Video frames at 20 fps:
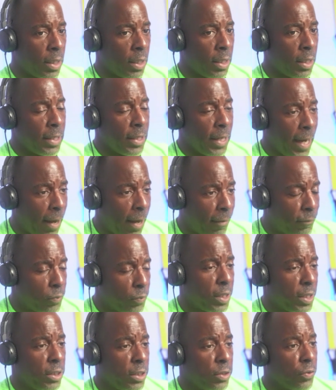And the avenue
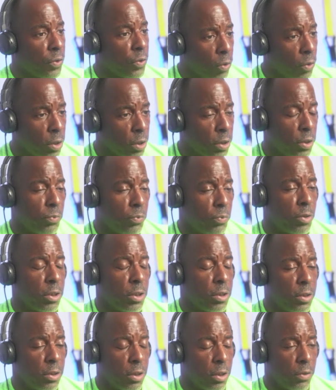that you thought you wanted
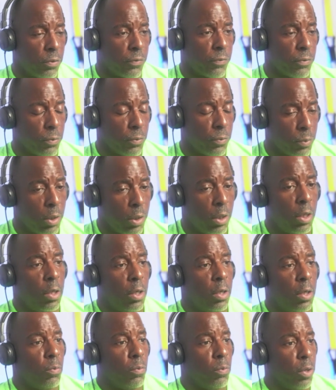to go through
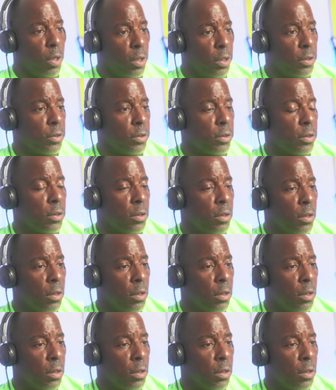was,